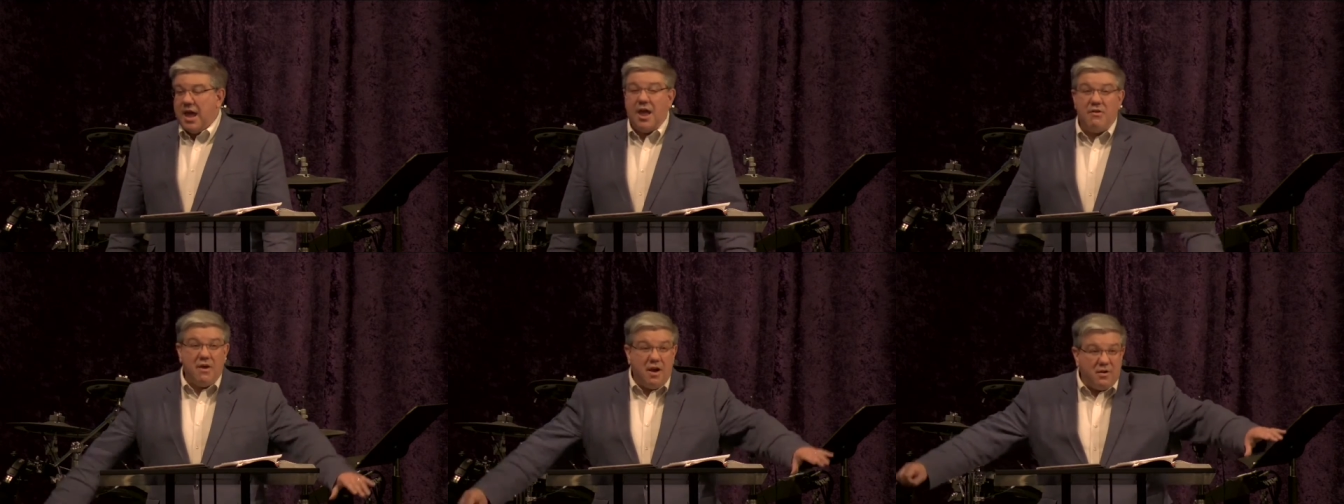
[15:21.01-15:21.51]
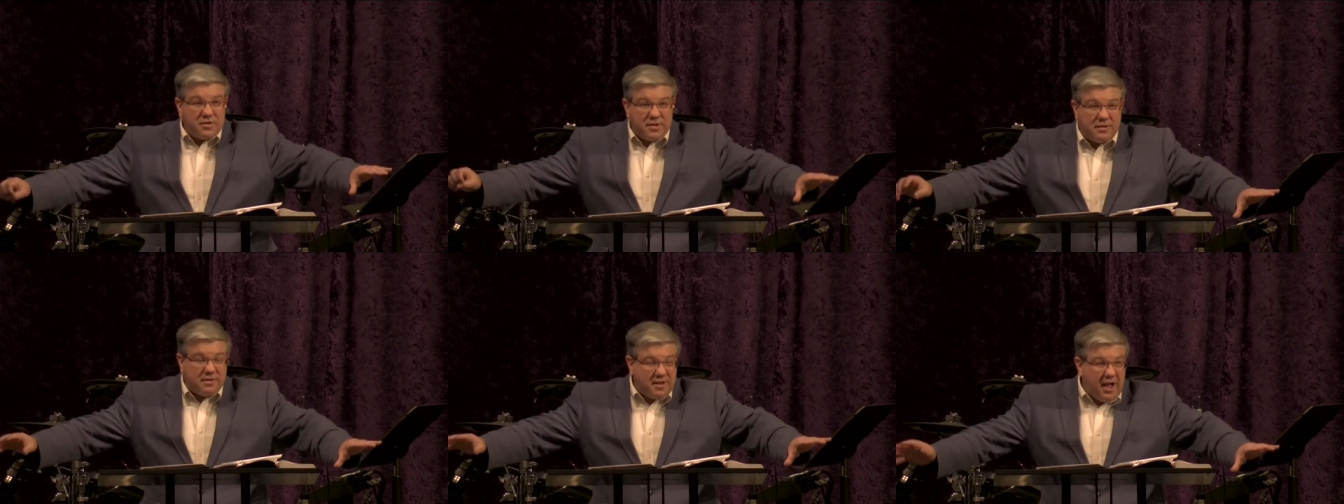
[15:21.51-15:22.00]
And their
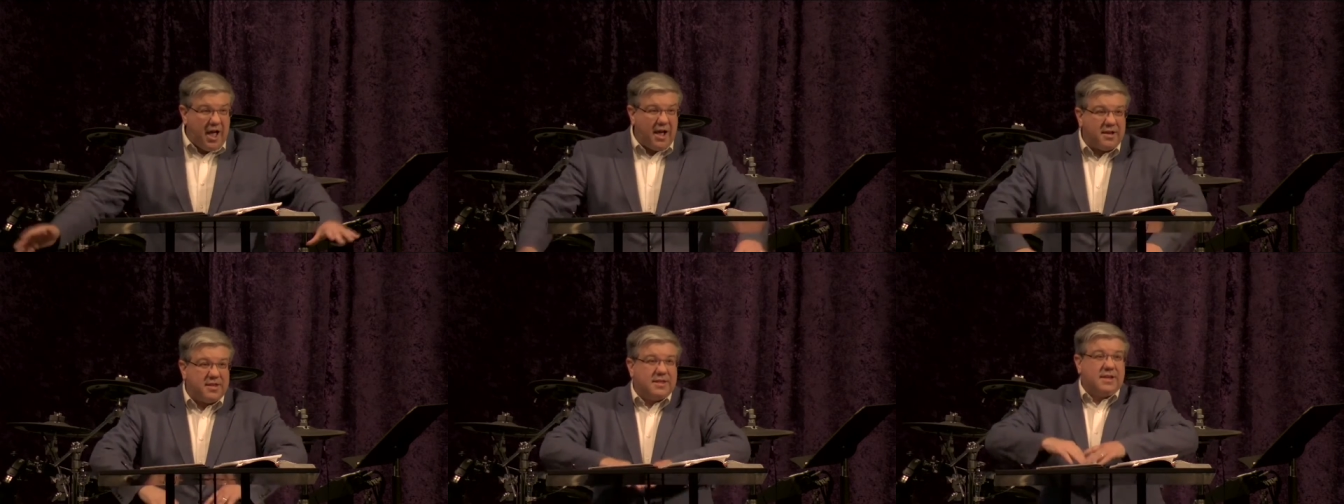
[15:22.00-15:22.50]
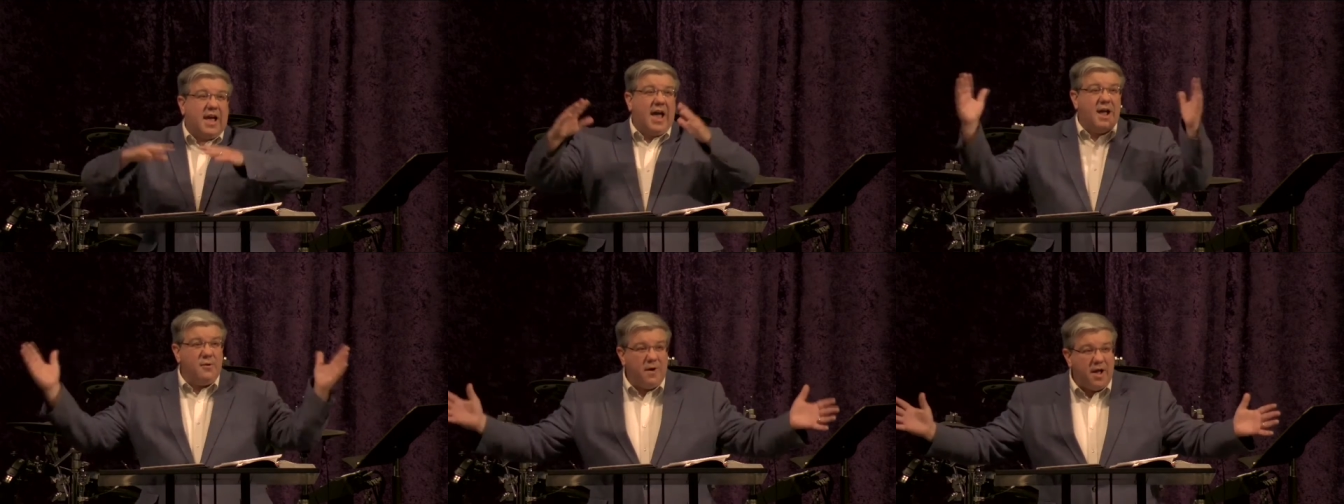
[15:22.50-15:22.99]
stock
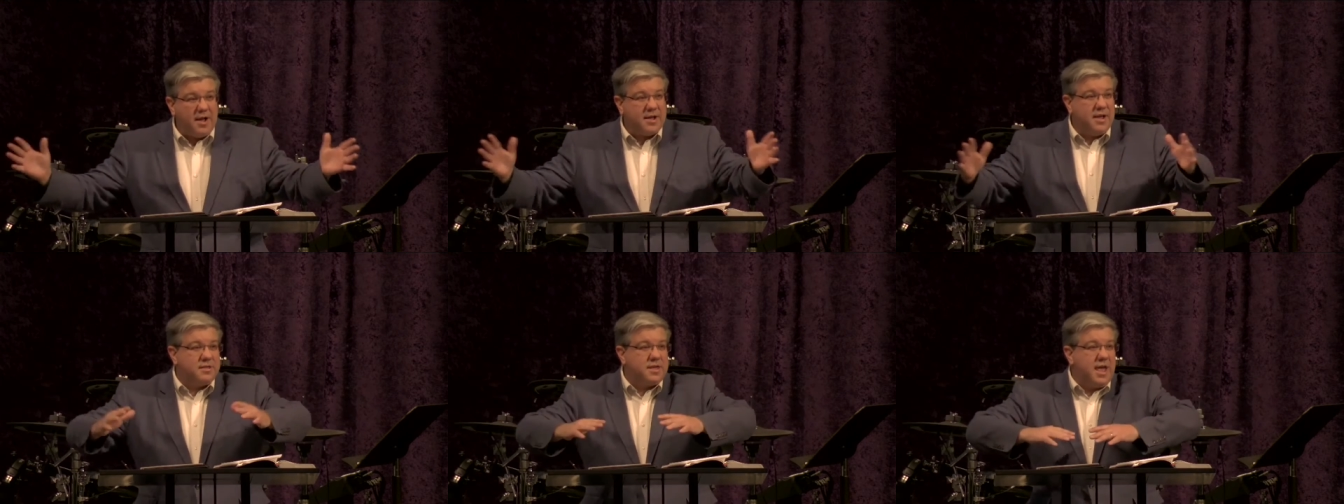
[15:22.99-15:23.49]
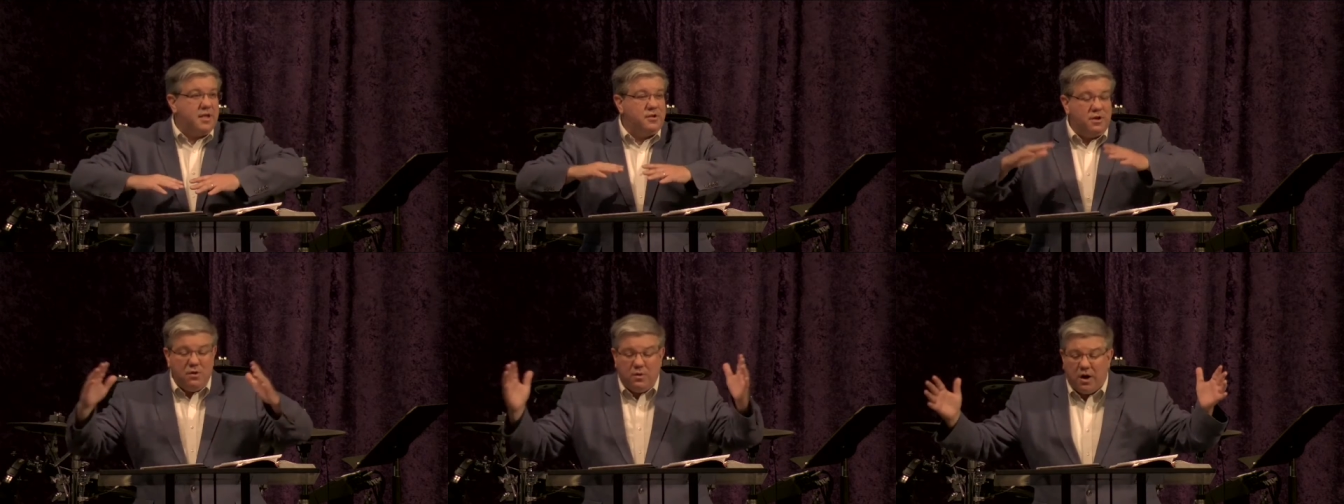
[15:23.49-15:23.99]
skyrockets
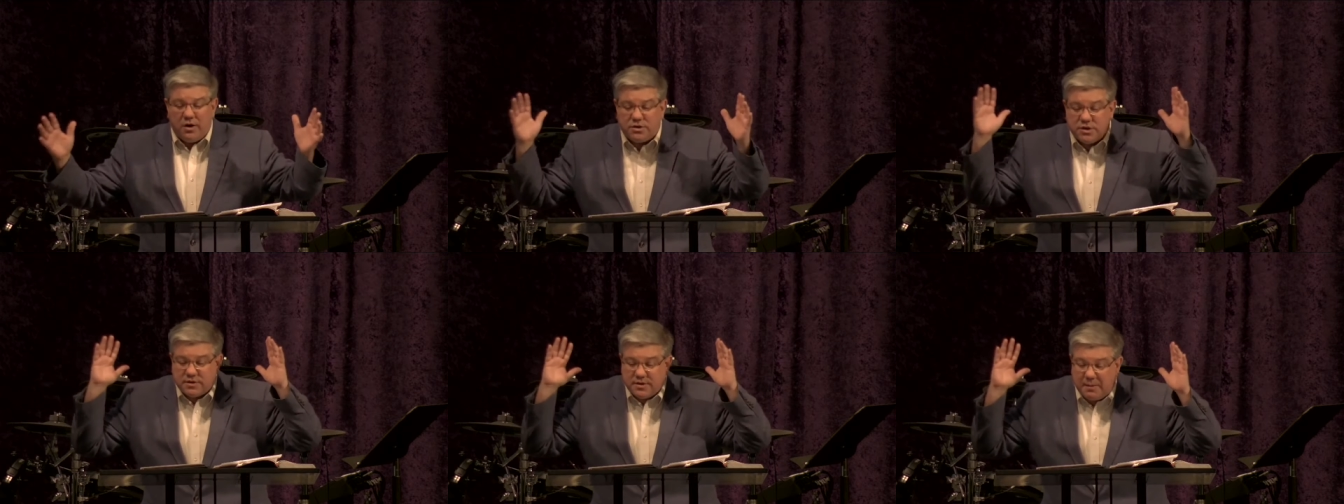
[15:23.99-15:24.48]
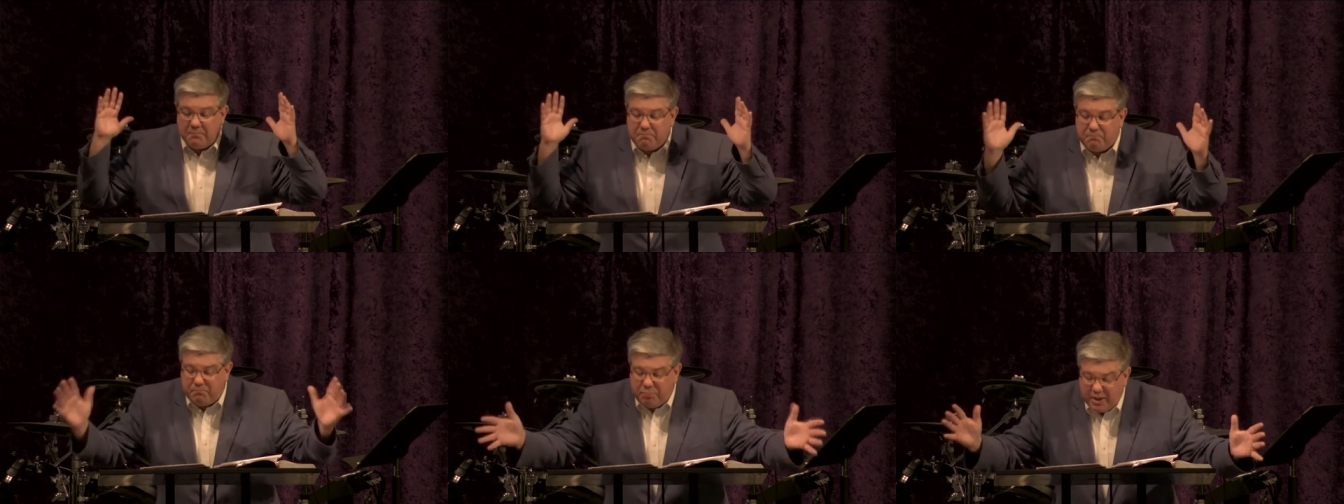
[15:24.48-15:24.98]
and you are just a
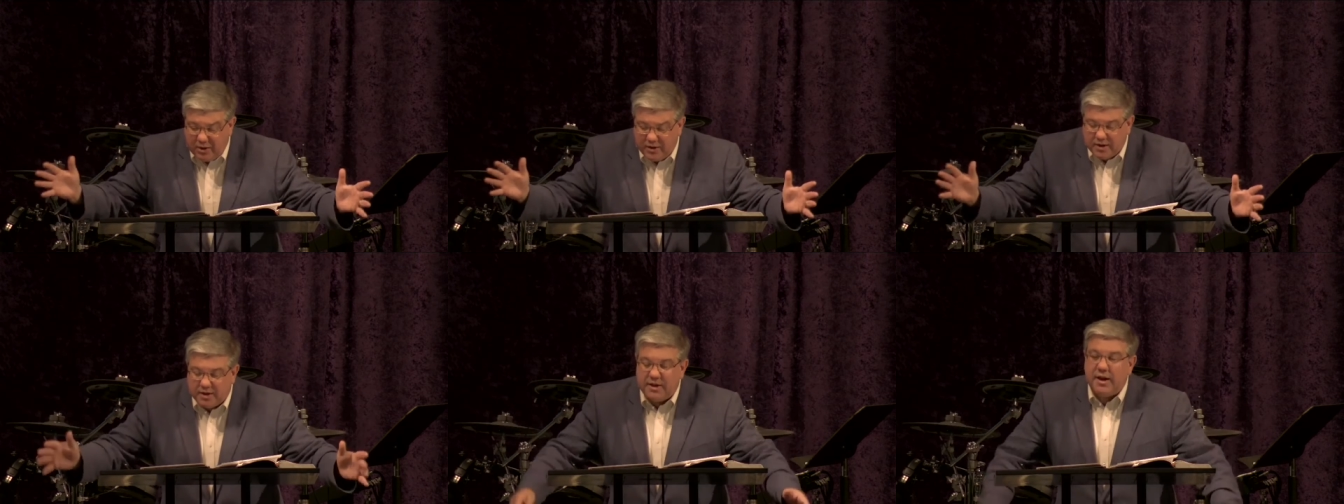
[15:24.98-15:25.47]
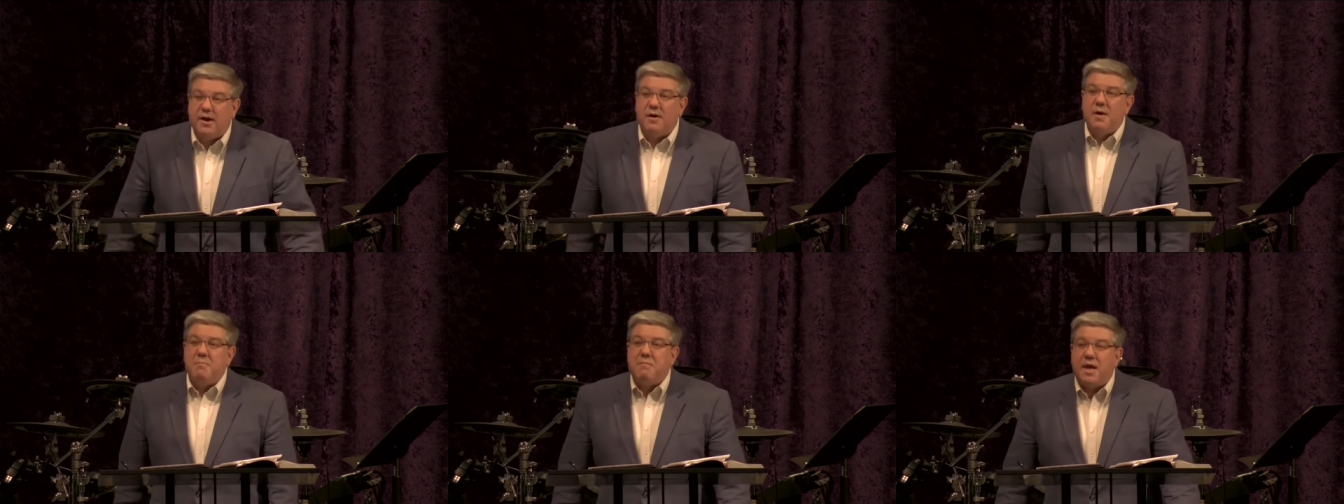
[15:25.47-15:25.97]

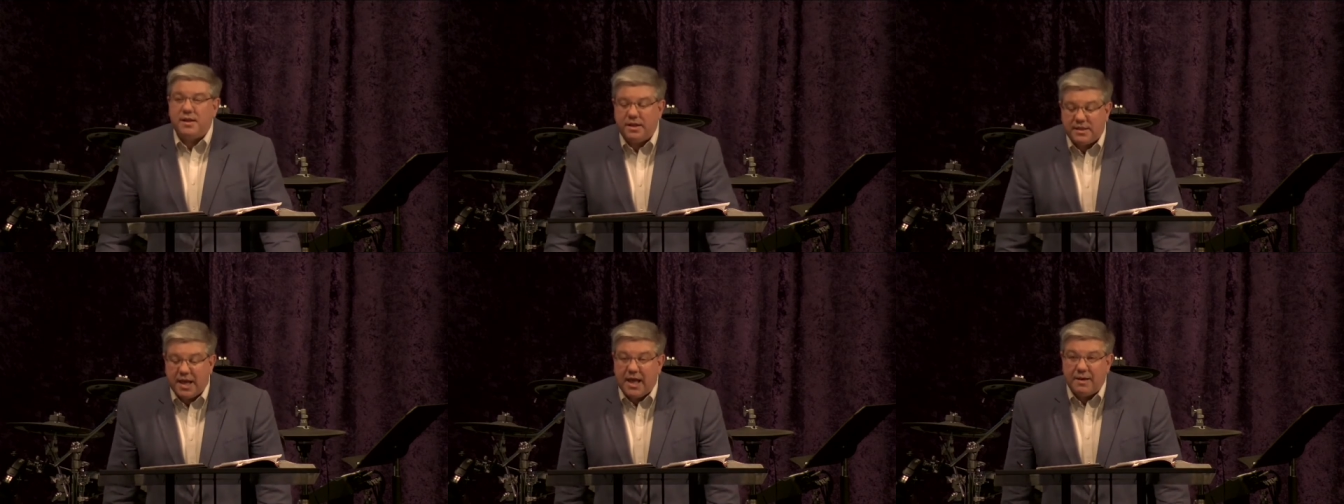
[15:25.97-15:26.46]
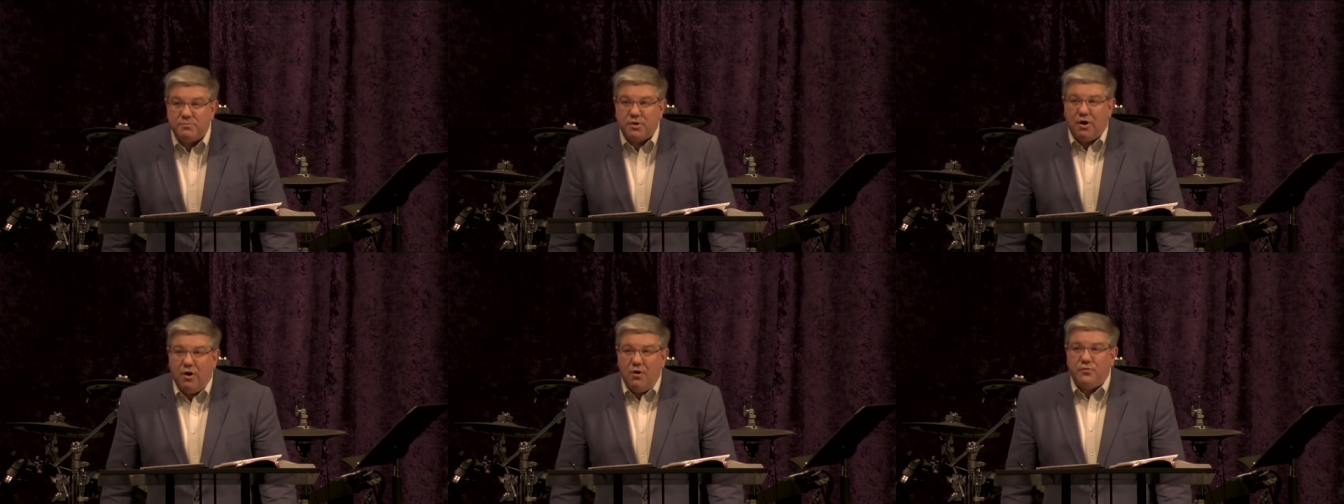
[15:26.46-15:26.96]
billionaire many
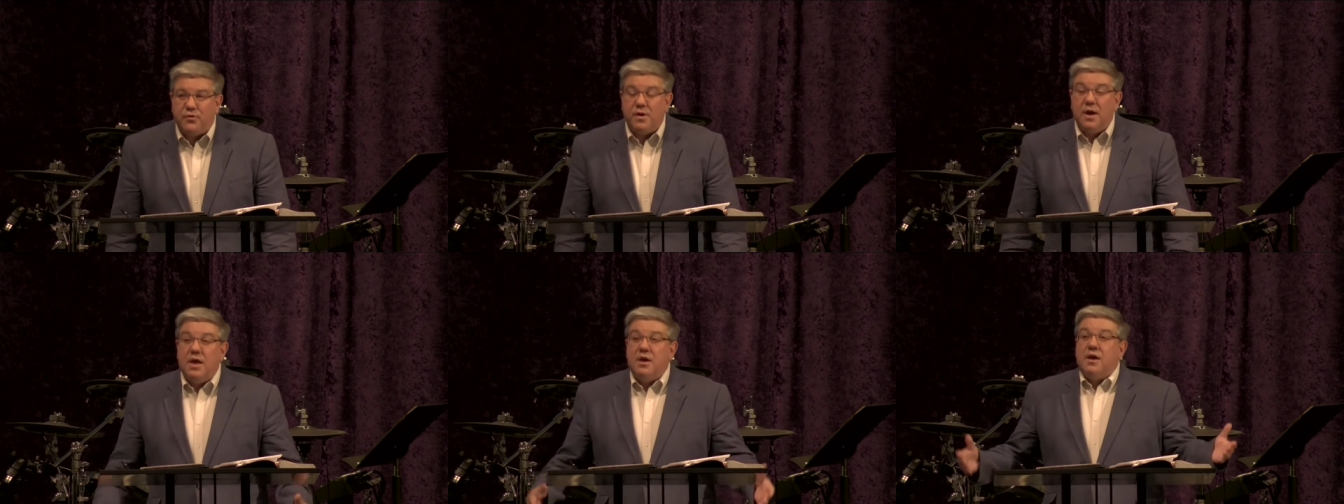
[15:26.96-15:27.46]
times over.